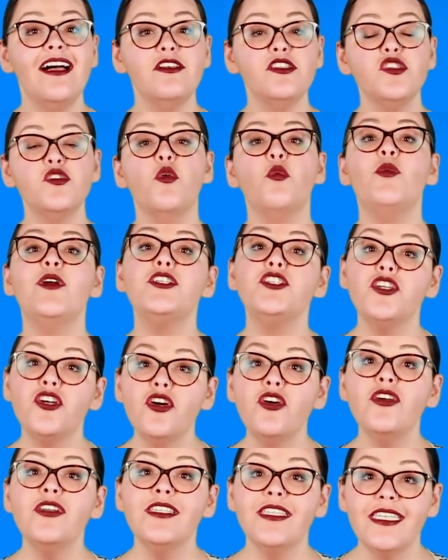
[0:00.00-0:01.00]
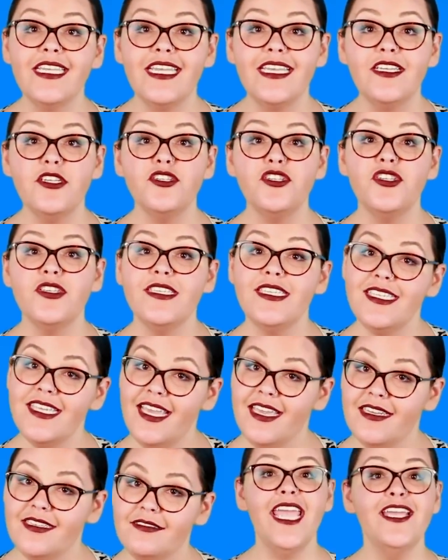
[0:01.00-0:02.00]
else which could lead to
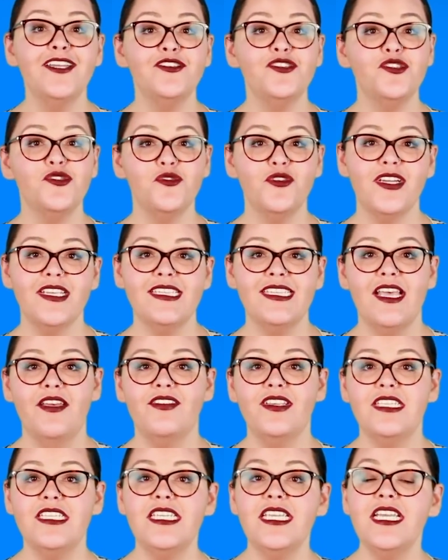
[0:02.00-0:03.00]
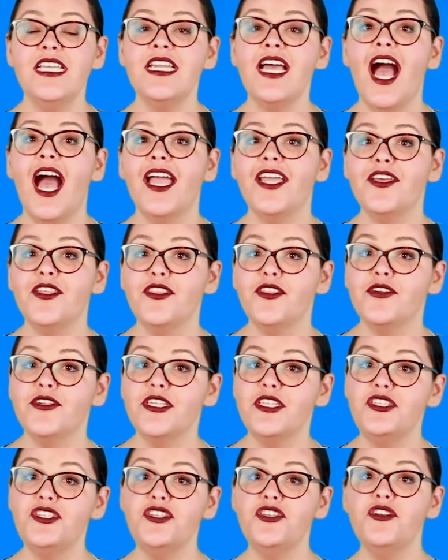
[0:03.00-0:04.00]
sin. In Surah 17, Ayah
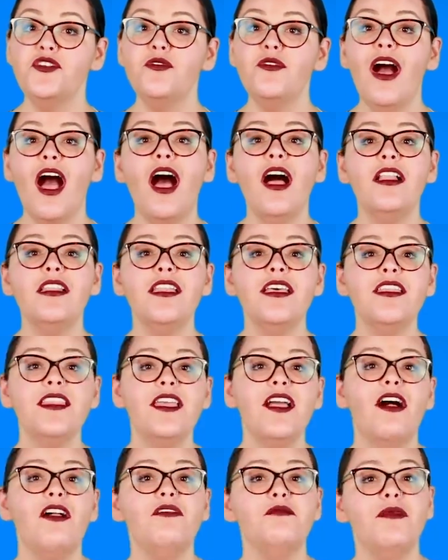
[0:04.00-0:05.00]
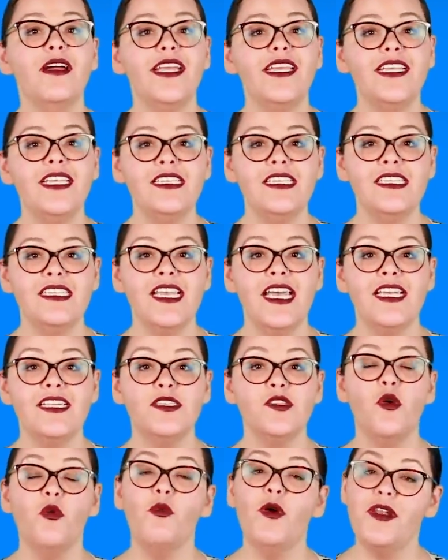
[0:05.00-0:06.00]
32, Allah the Almighty
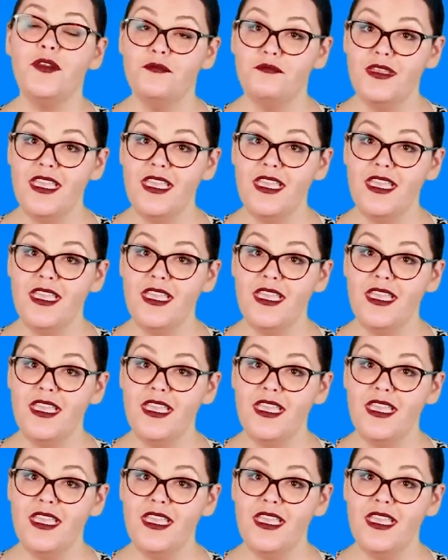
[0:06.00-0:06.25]
says what